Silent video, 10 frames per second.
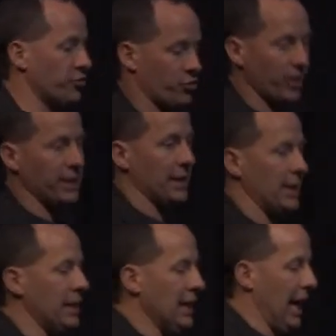
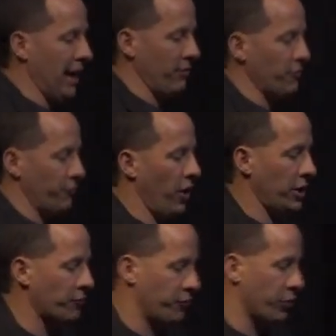drinking, having fun,
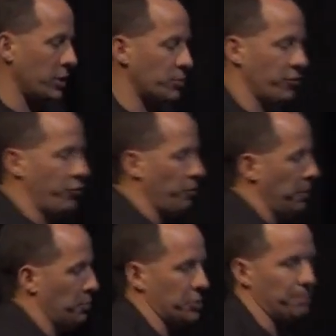and flirting with a few people at the